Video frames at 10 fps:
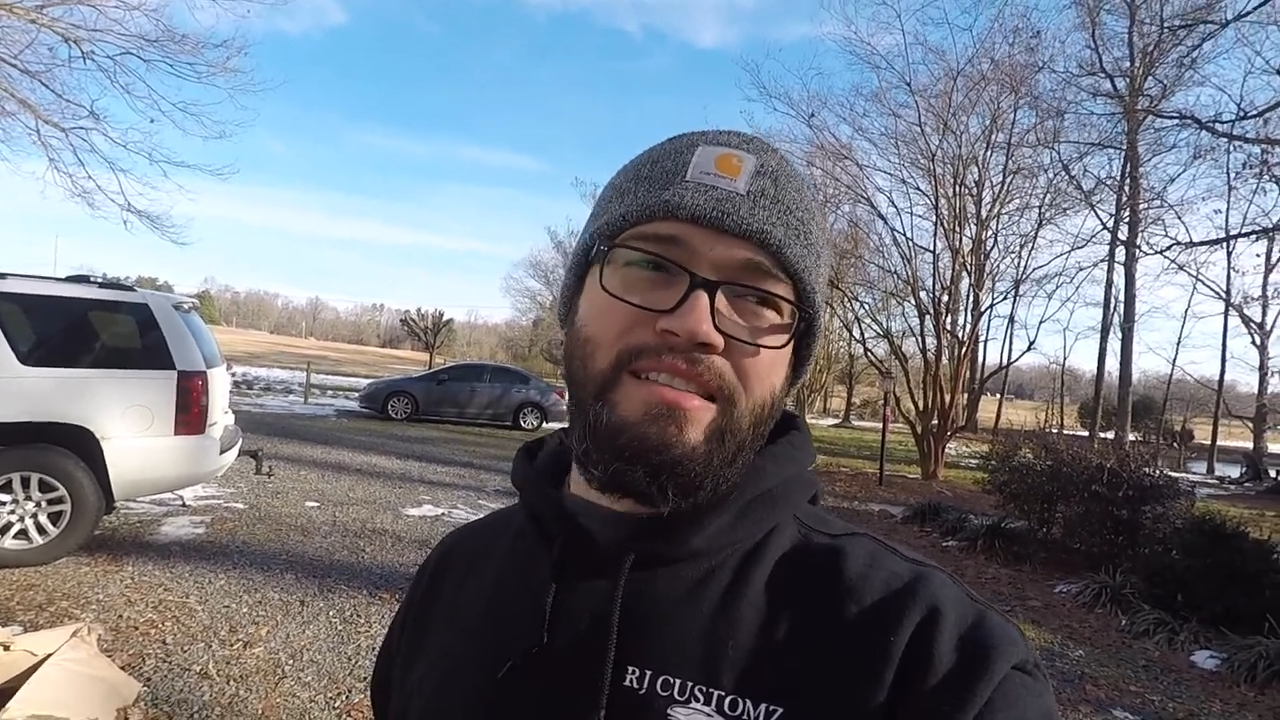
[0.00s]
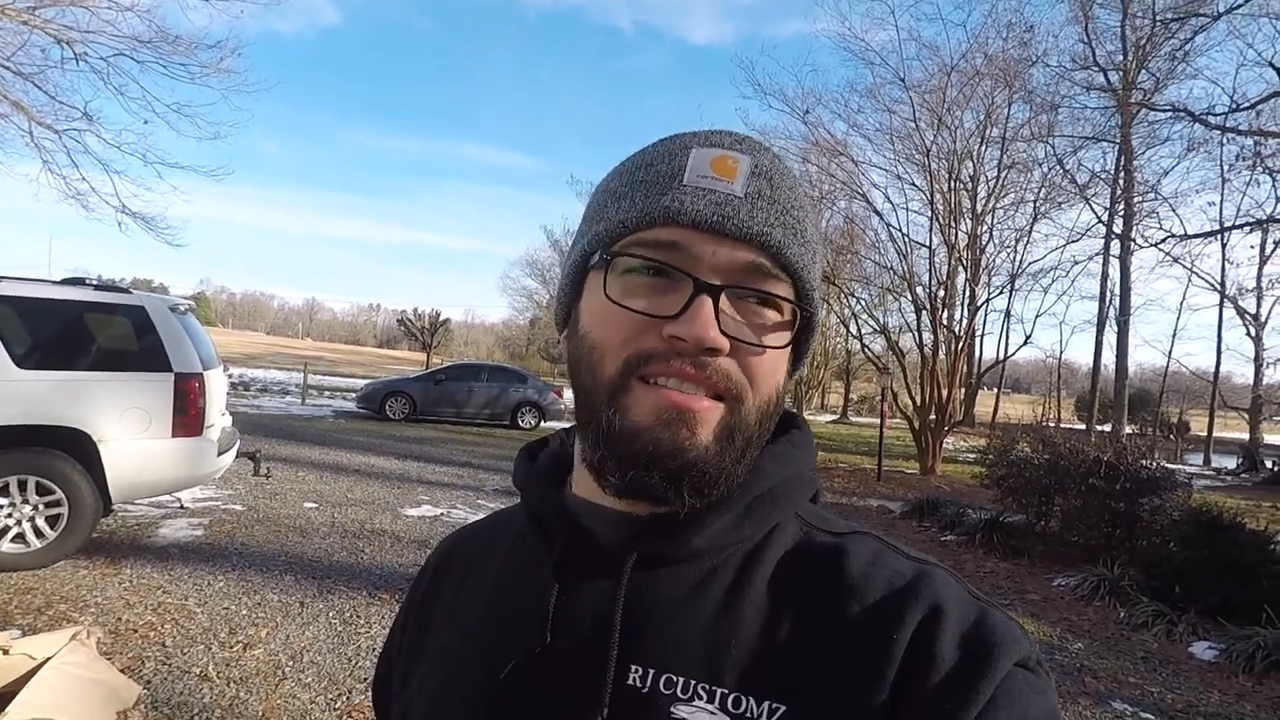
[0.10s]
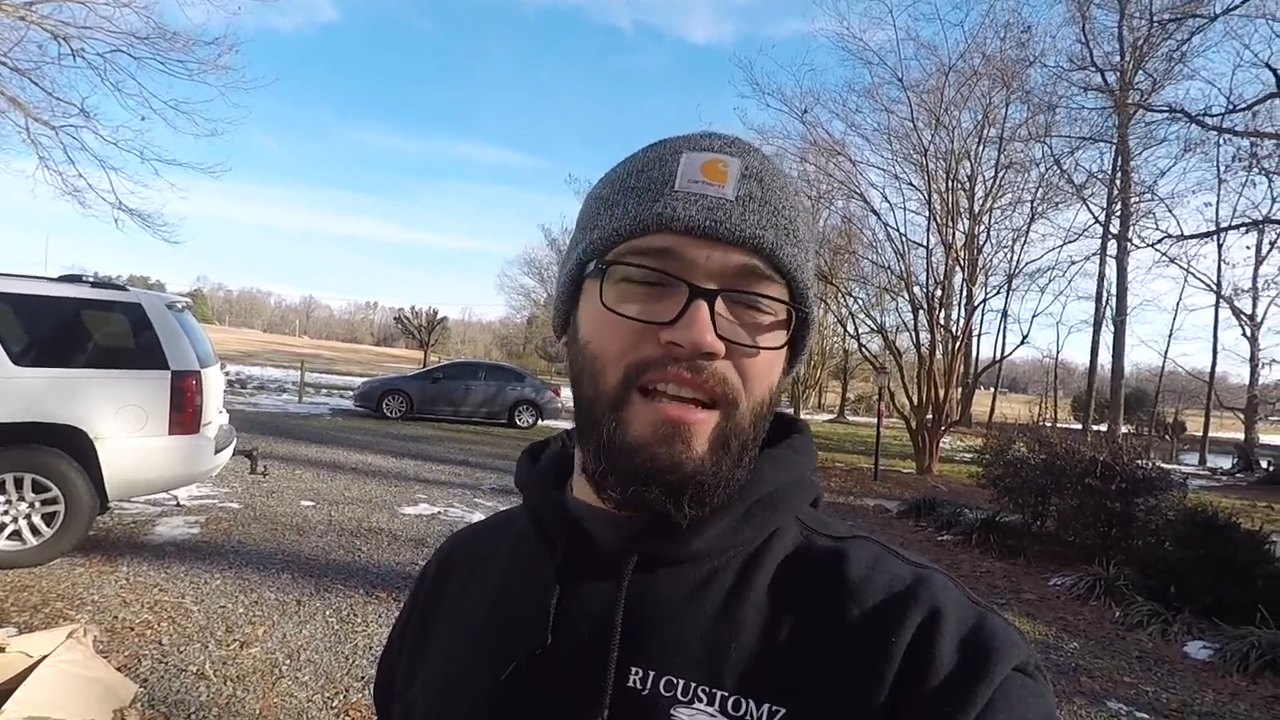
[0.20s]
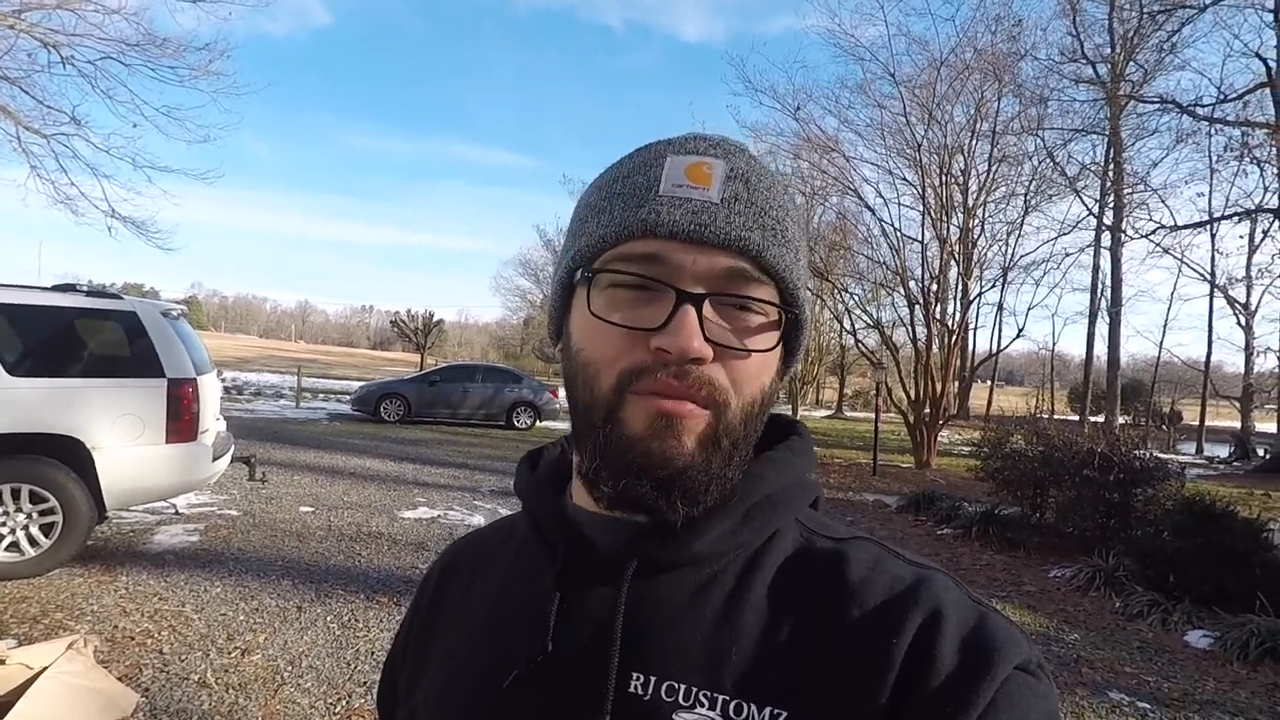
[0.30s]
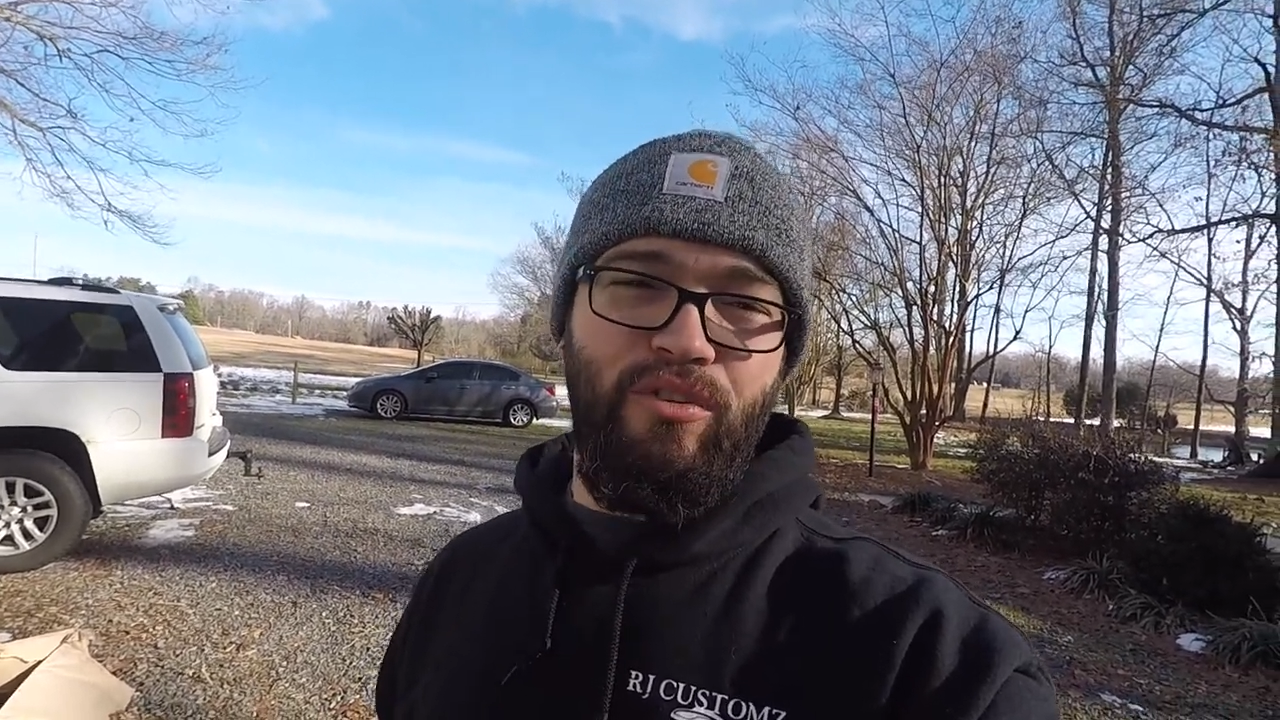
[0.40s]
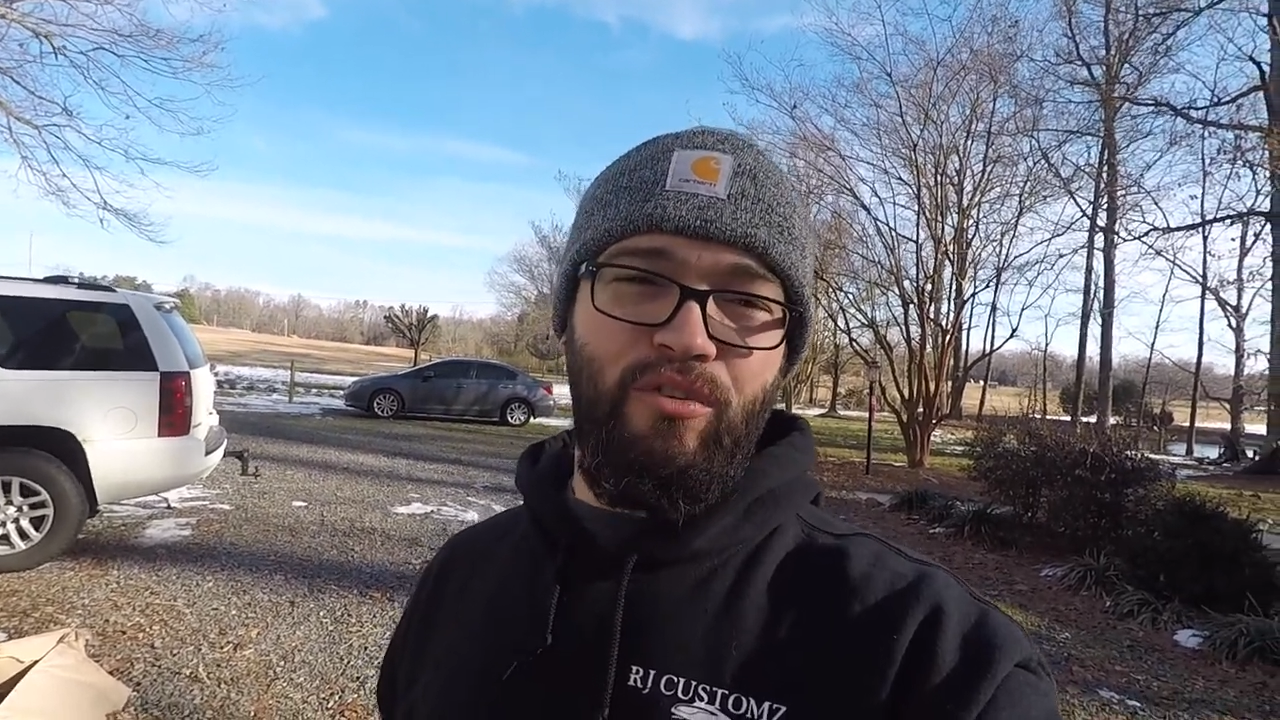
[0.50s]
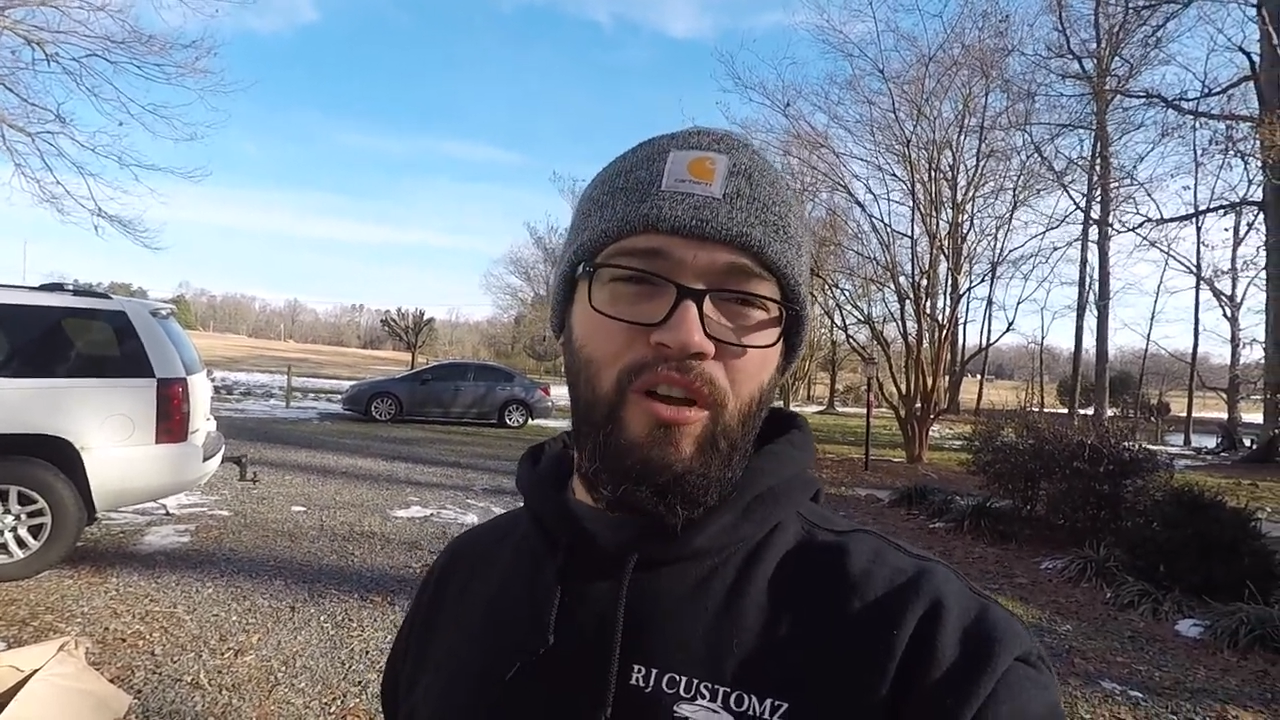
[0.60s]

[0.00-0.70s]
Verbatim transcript: time for a new